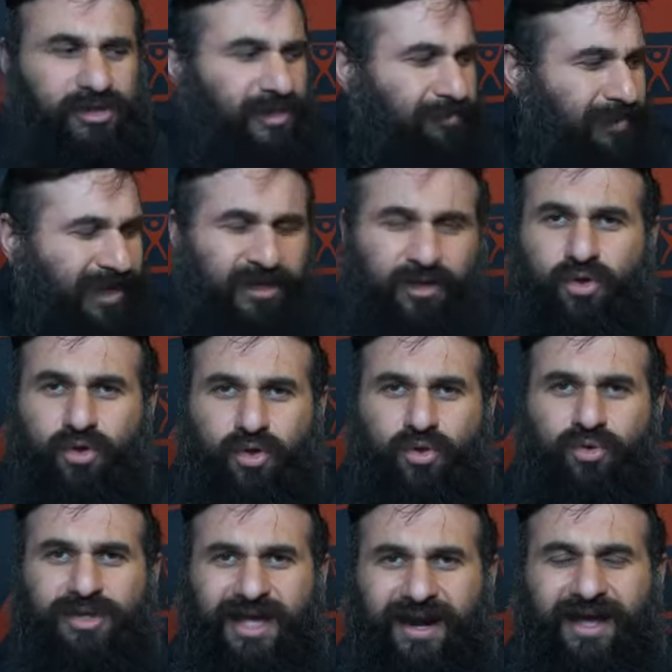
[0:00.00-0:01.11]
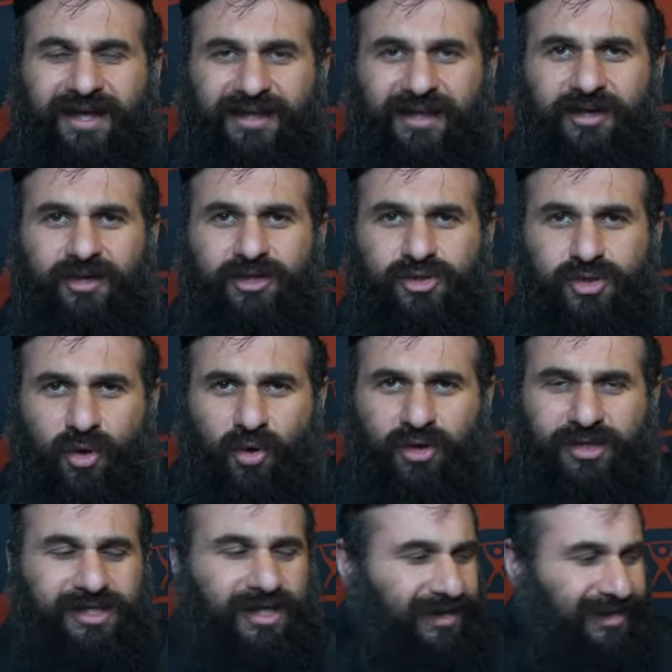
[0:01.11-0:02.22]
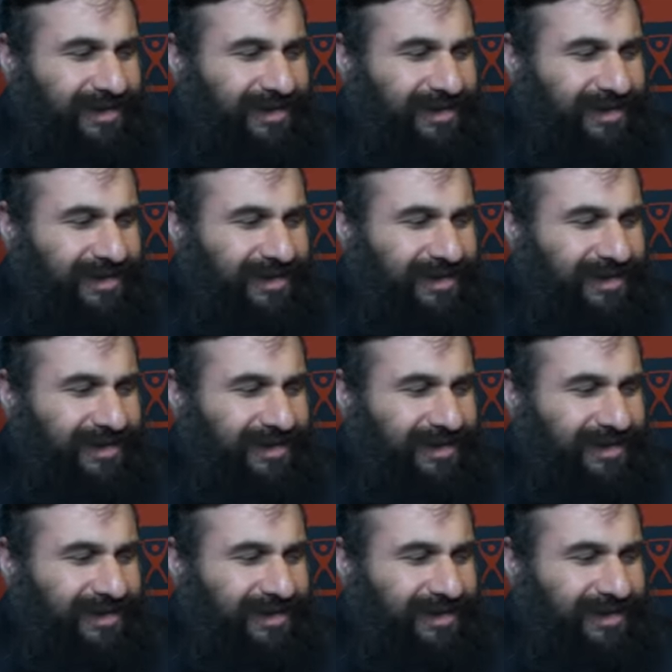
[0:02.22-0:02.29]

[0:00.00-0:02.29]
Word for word: The minute you choose that idea is yours,